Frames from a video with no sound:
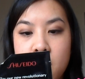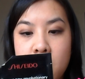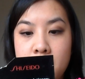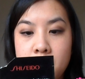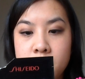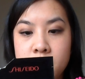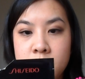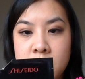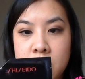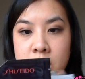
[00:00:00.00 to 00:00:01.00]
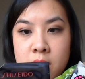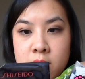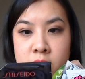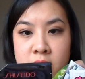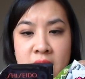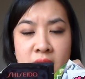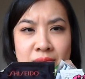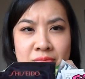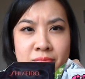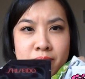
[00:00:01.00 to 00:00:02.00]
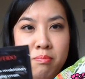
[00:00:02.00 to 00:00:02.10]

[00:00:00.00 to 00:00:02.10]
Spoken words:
So yeah, if